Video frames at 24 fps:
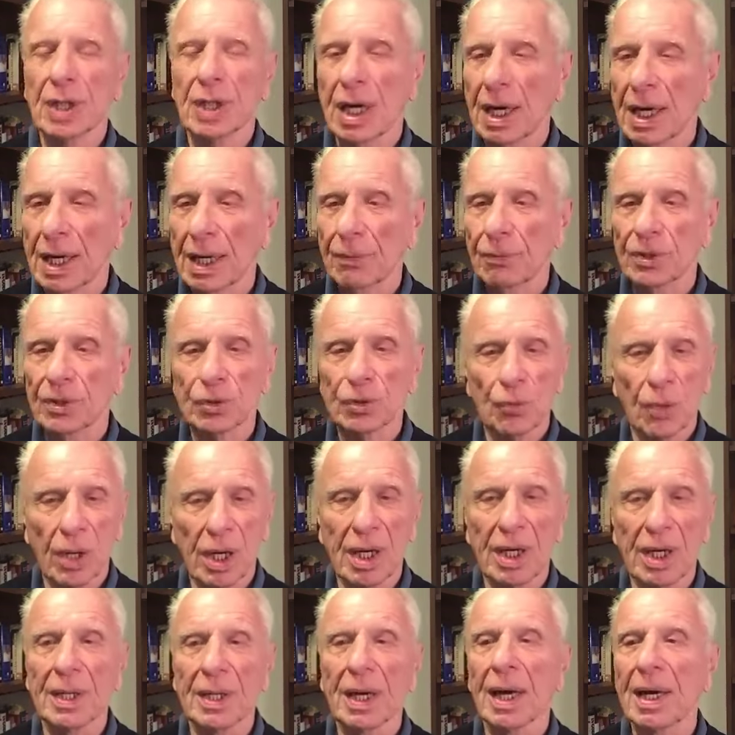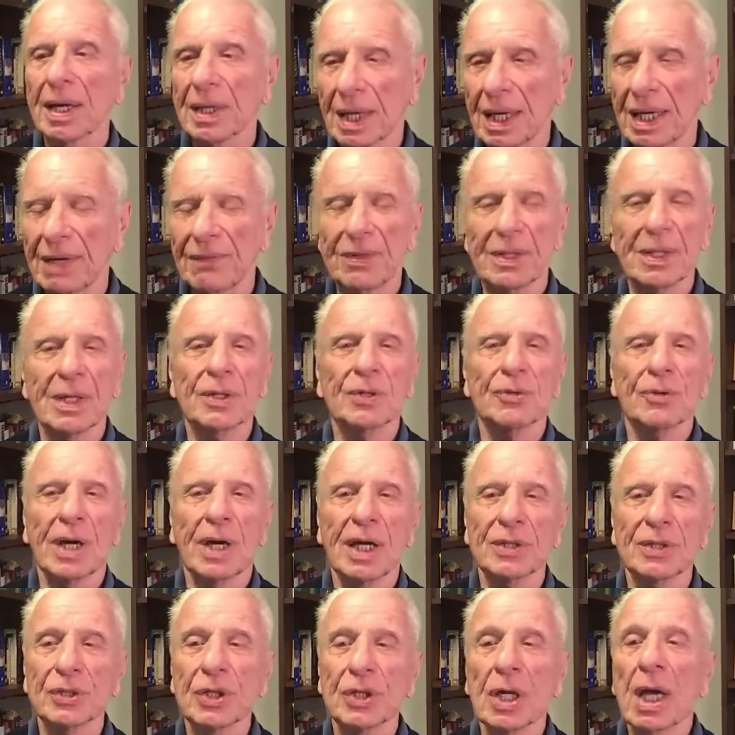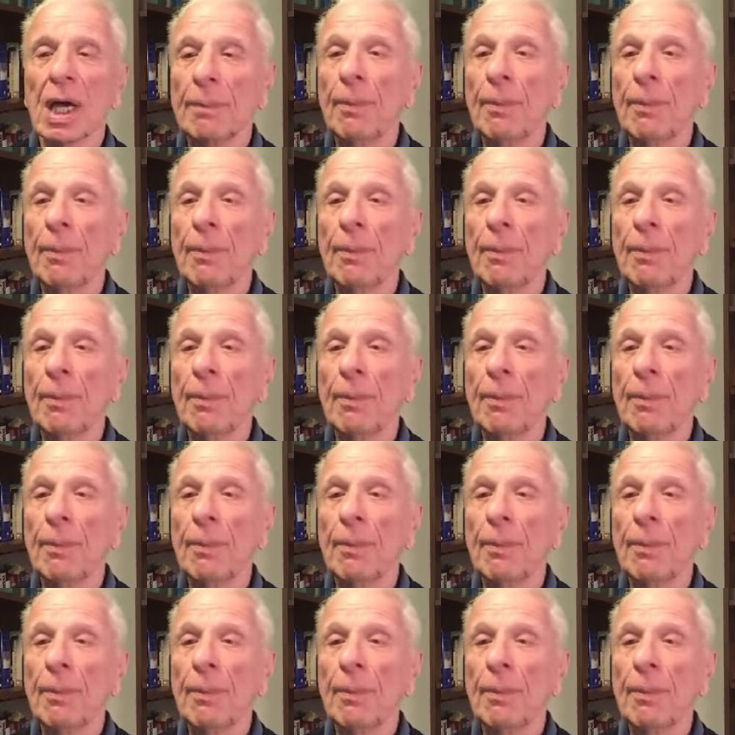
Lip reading: I was one. I gave an address.